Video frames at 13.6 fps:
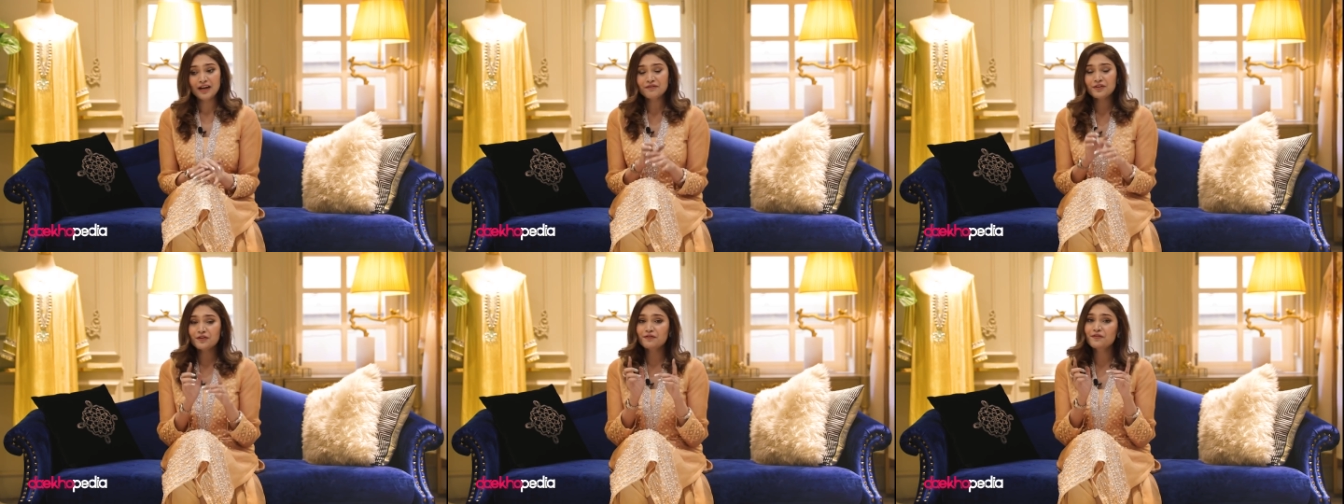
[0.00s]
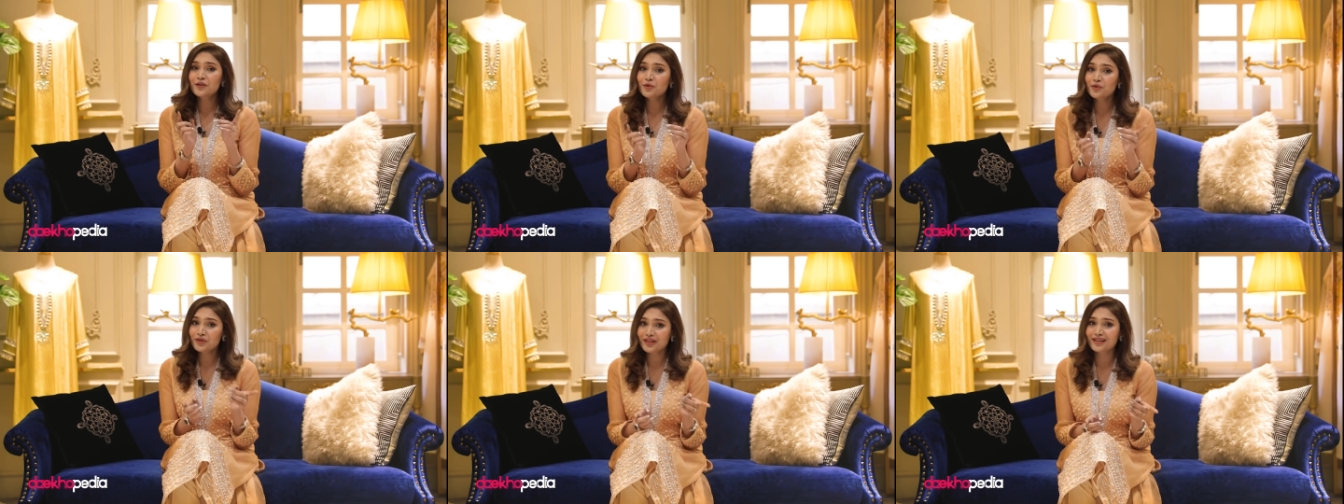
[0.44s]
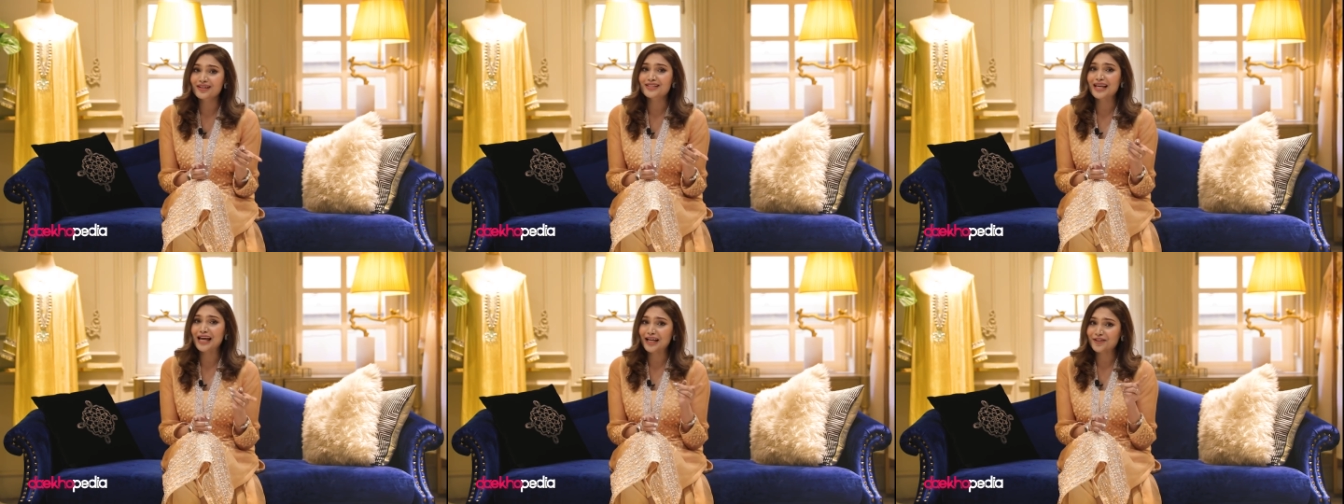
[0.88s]
After a few
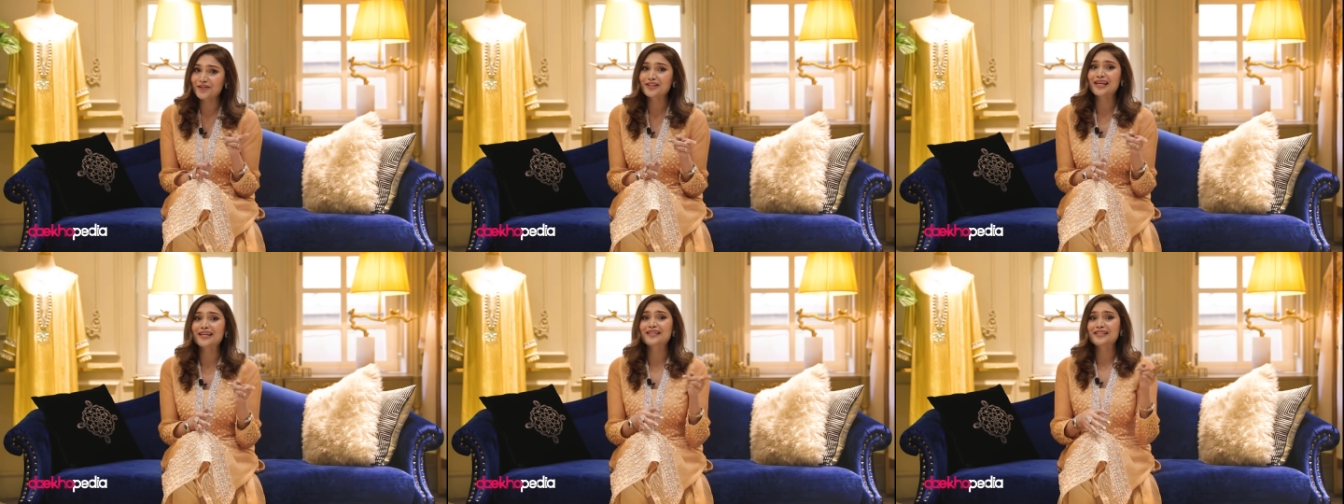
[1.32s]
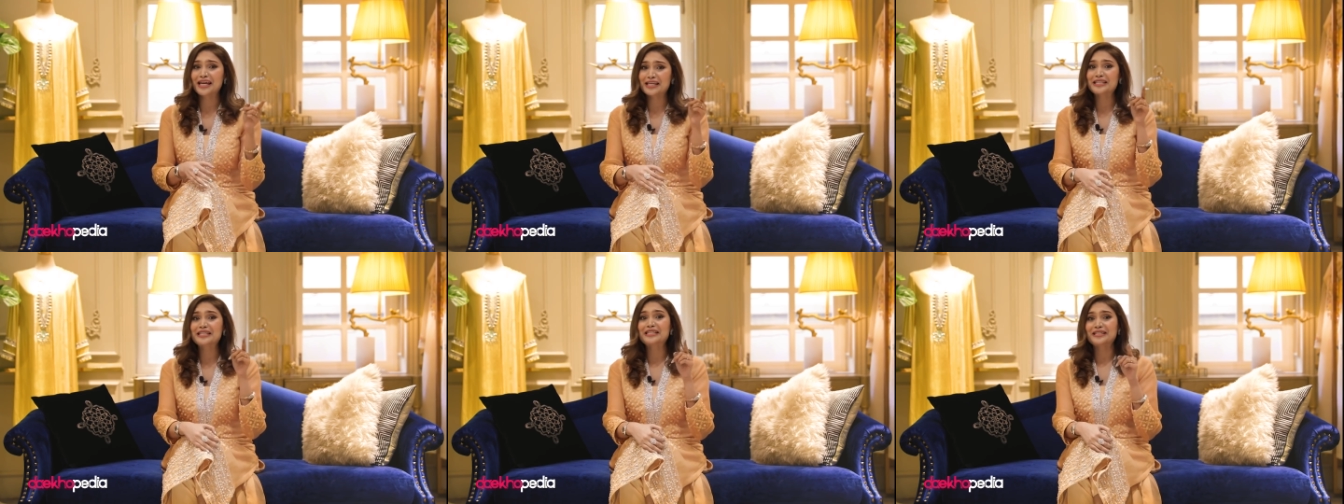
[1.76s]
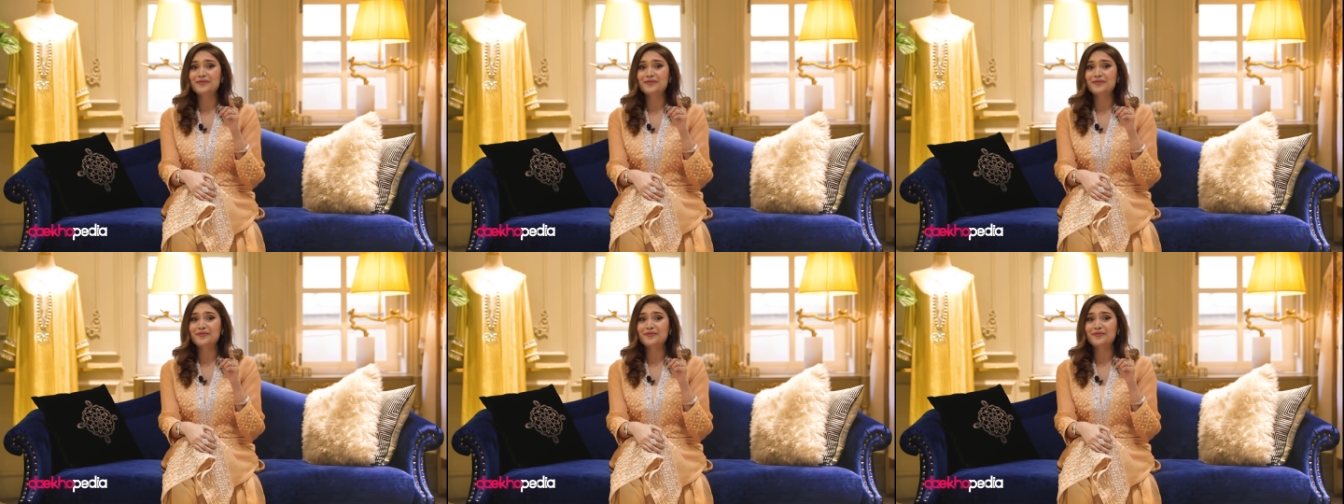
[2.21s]
years, actually, that design